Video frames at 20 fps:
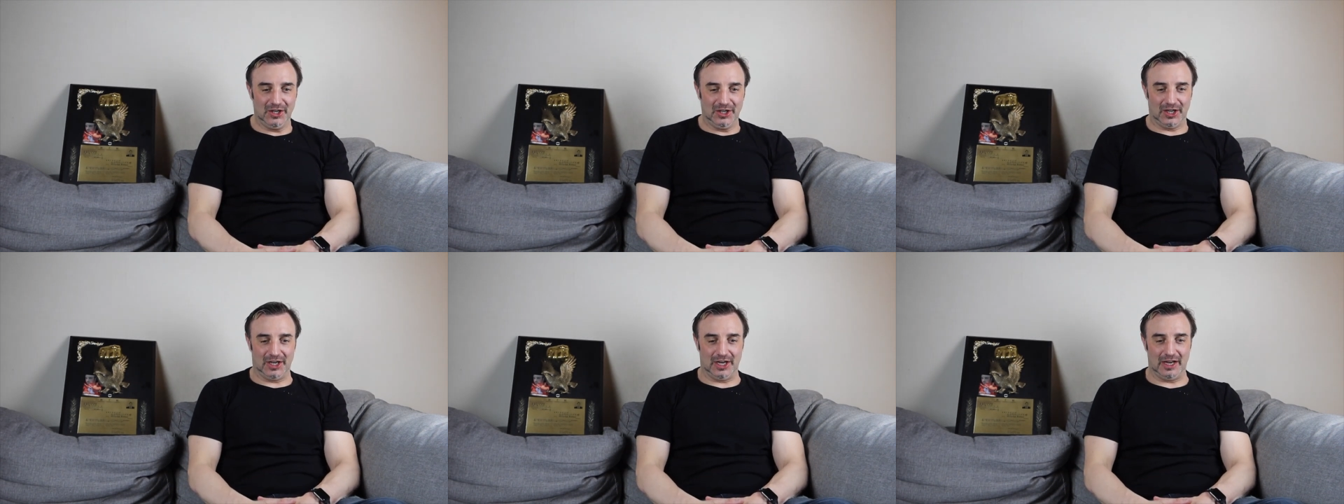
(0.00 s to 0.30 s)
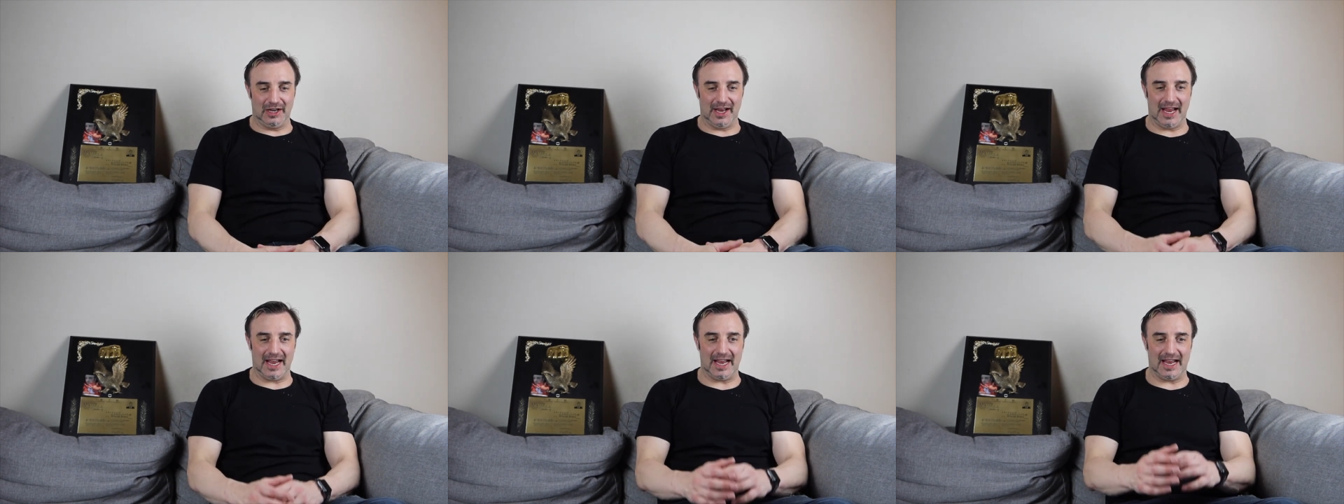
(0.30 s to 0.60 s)

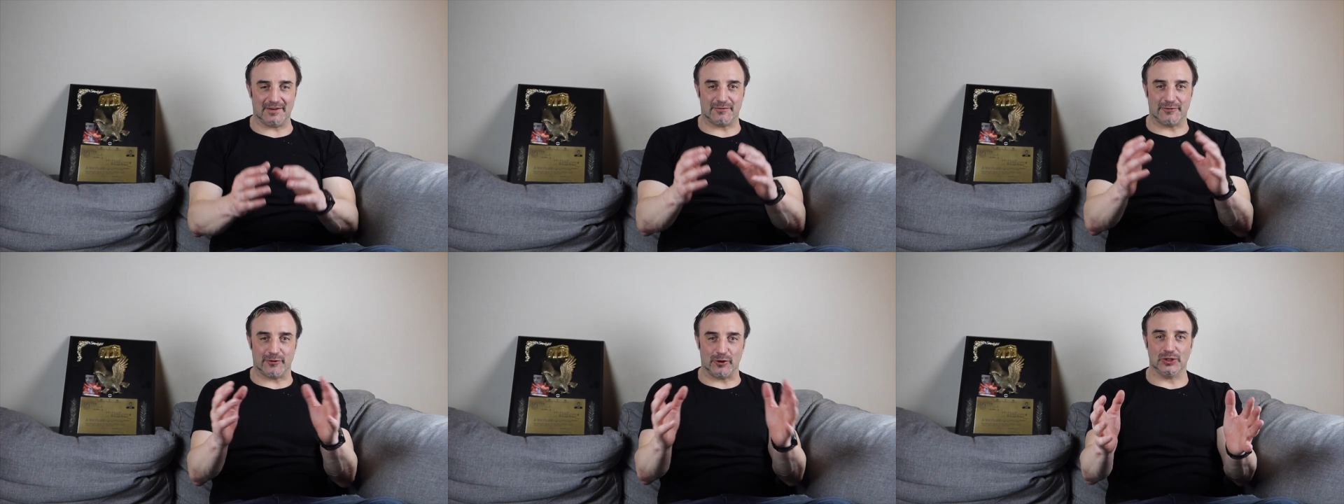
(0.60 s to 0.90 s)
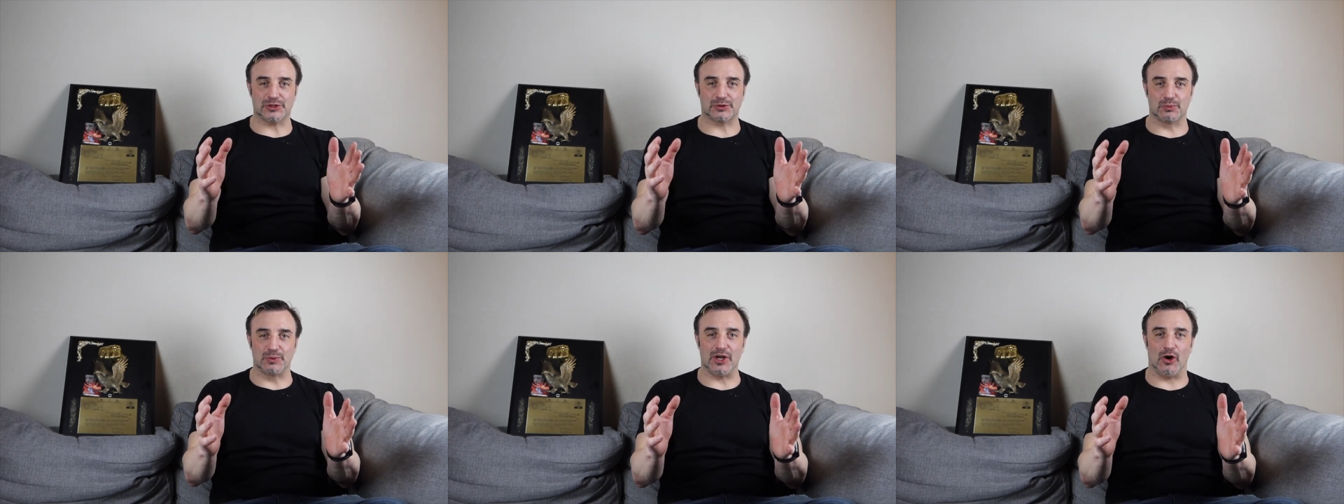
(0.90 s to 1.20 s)
Uh, at
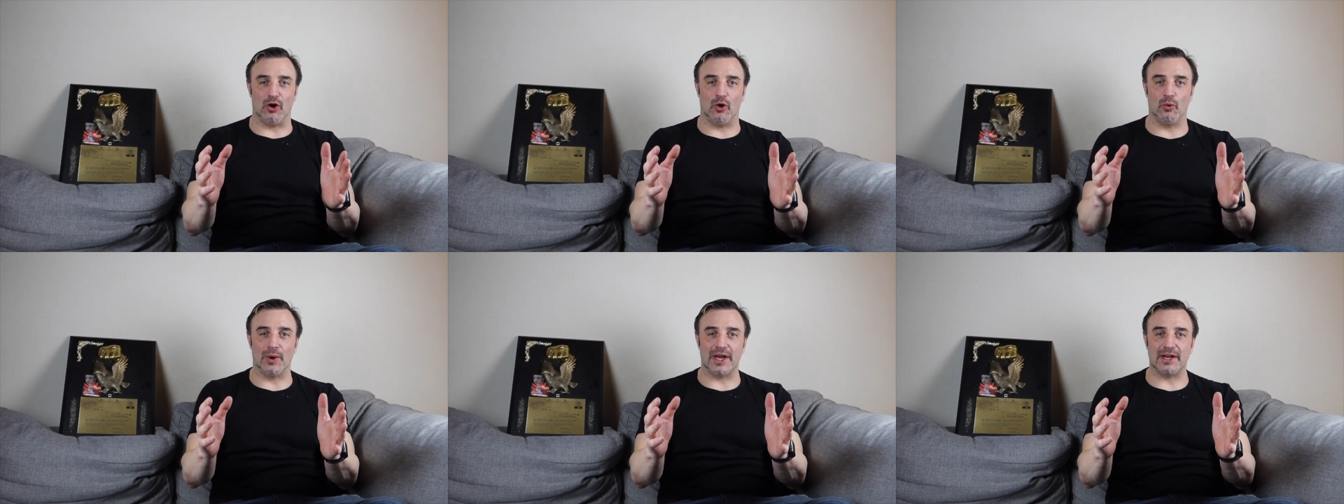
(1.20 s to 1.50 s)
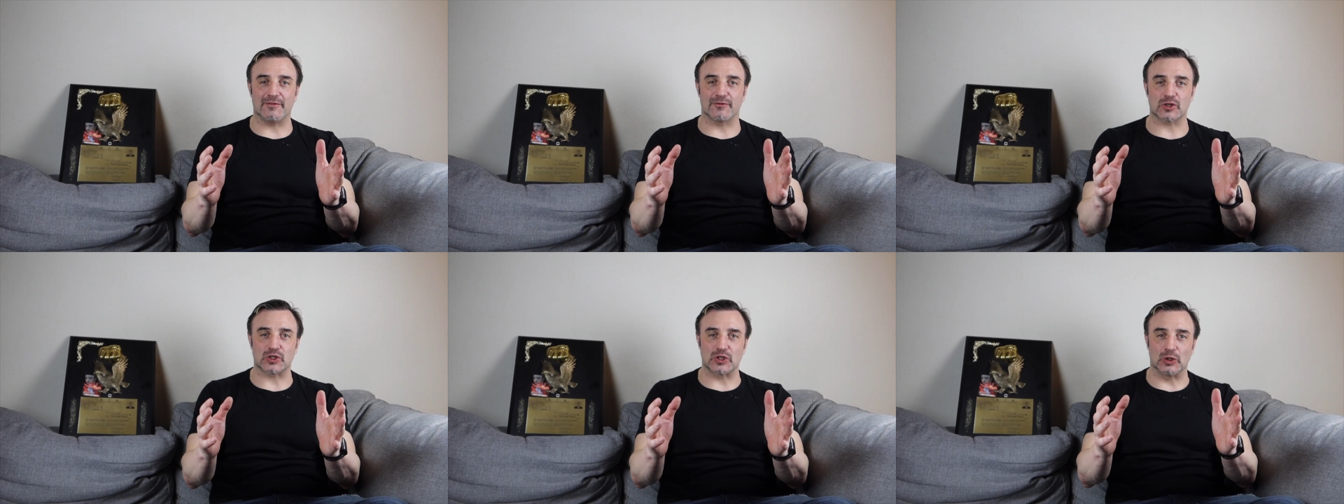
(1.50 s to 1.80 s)
first, we all
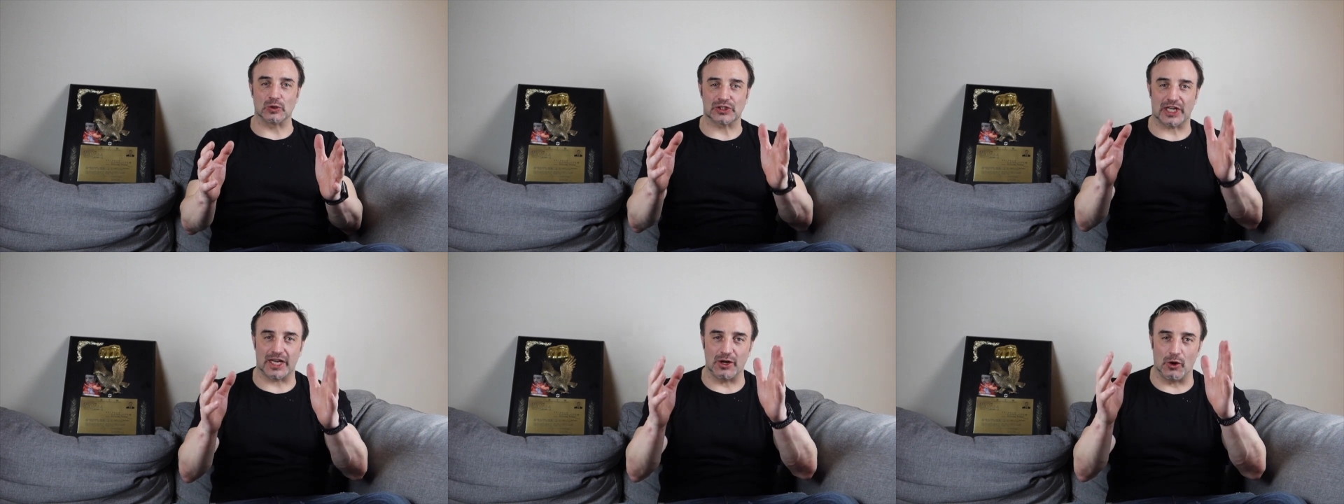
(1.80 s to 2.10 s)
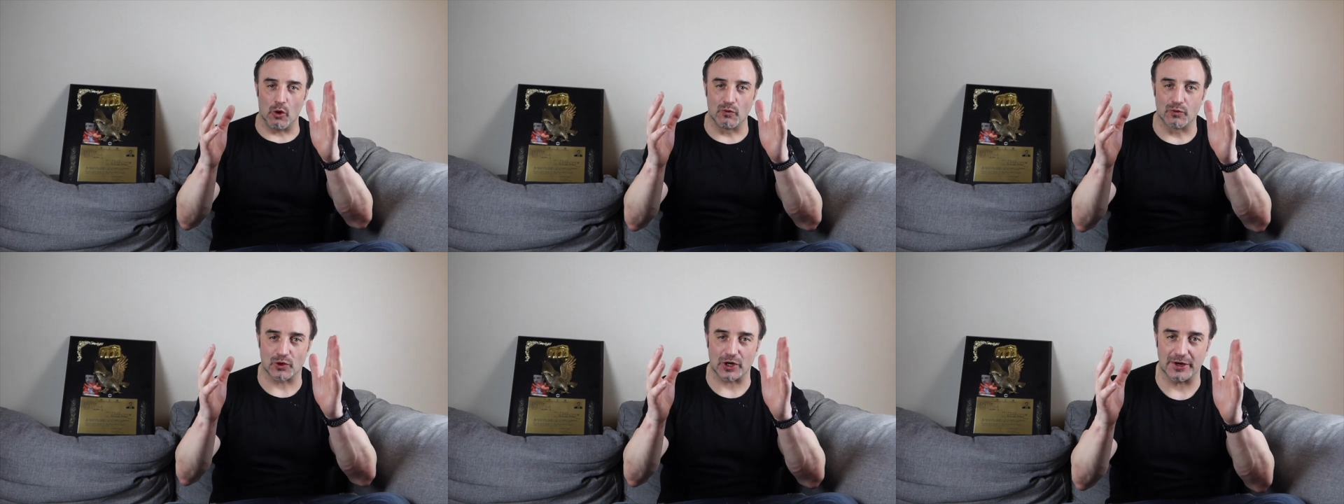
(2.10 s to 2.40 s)
wait for Sosai
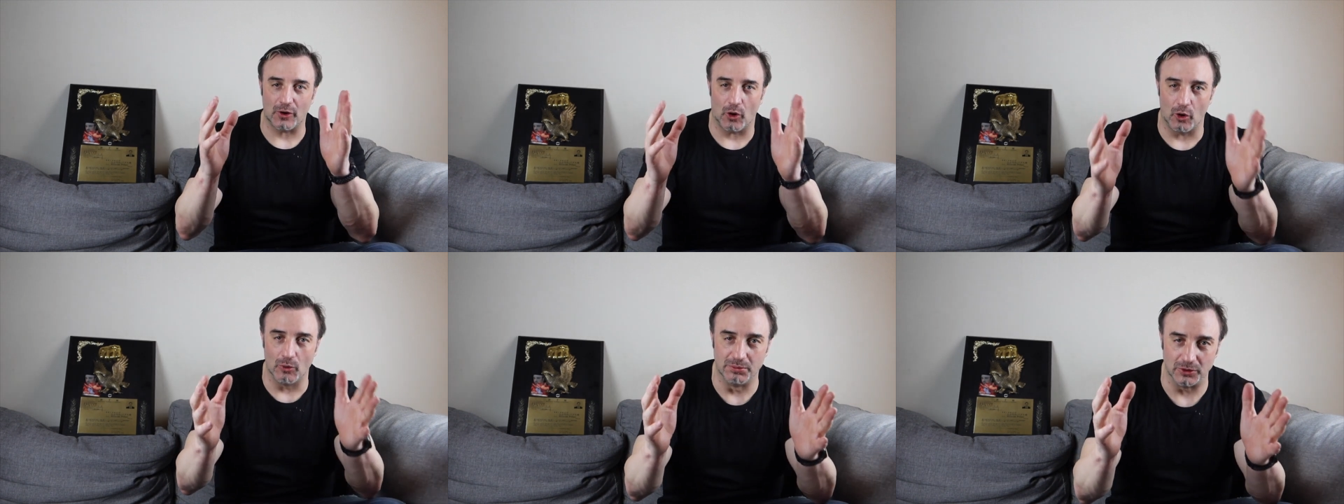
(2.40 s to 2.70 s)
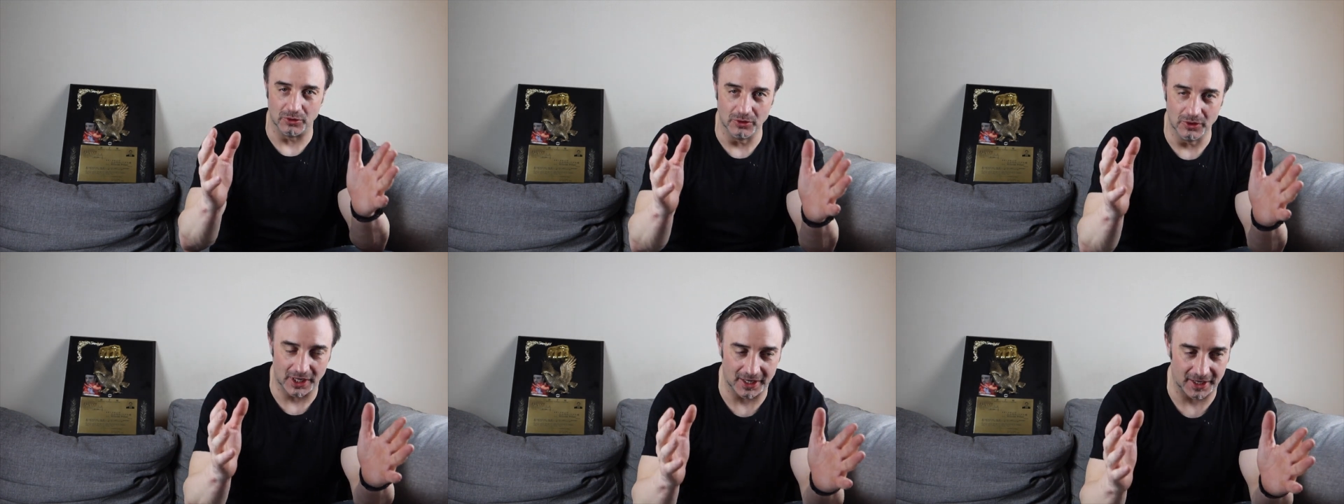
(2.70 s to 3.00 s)
over at
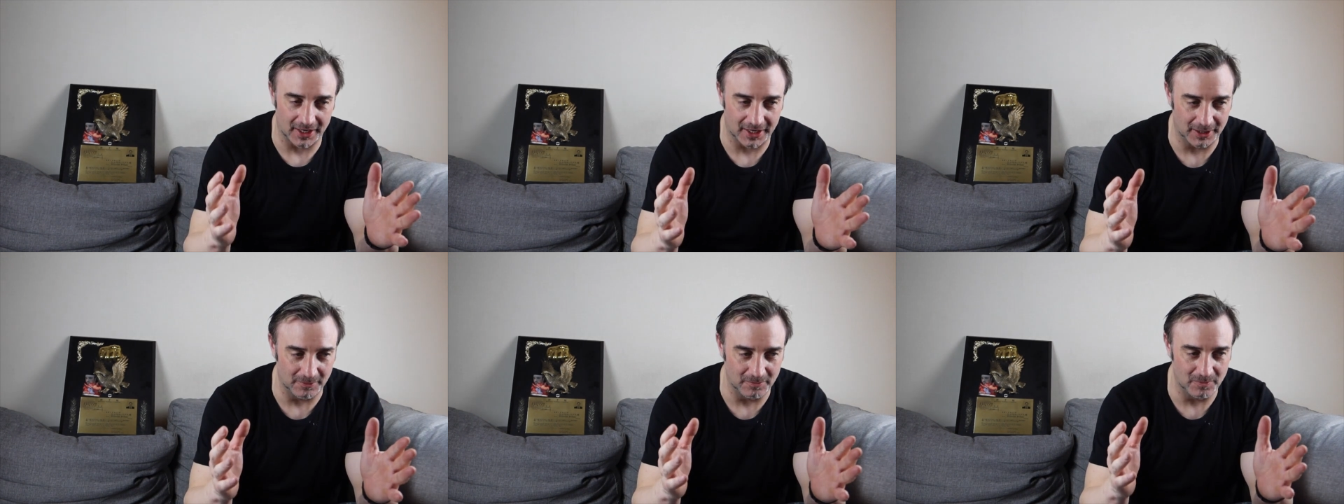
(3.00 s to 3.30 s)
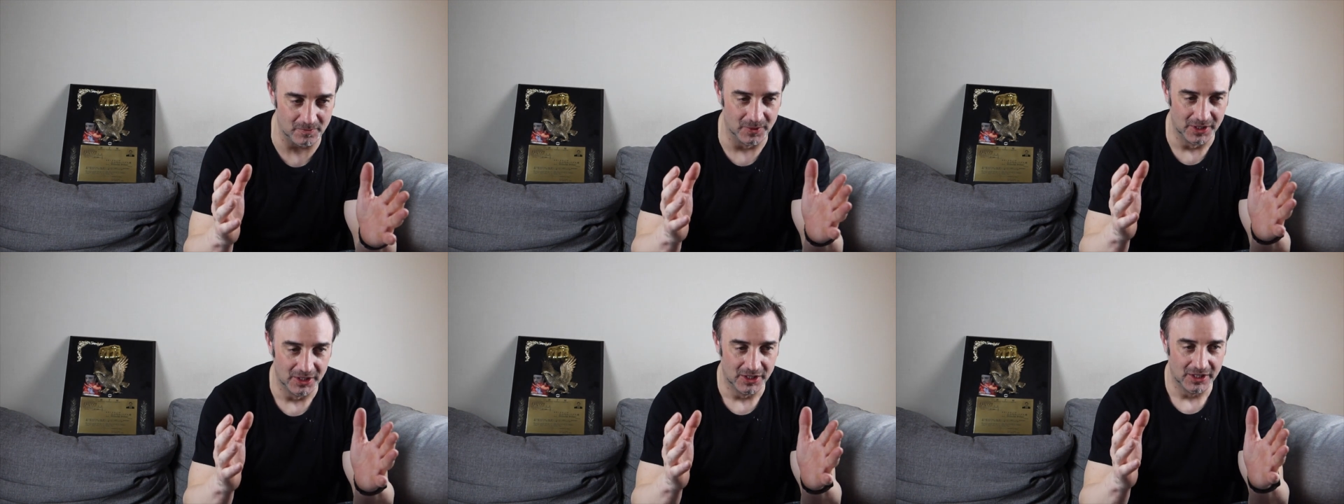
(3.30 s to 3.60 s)
Hombu
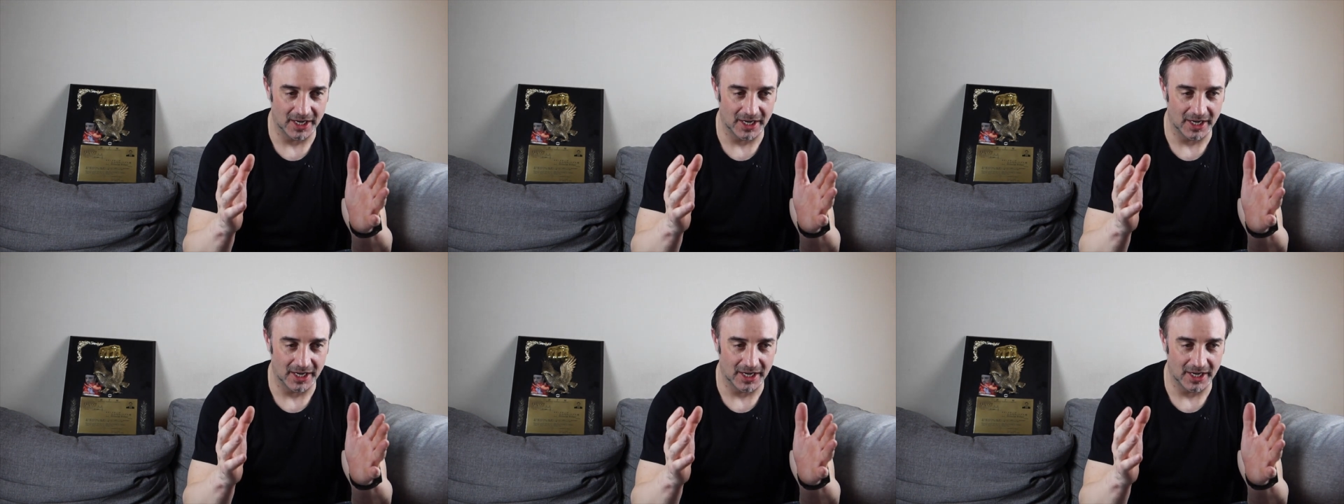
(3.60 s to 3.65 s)
um,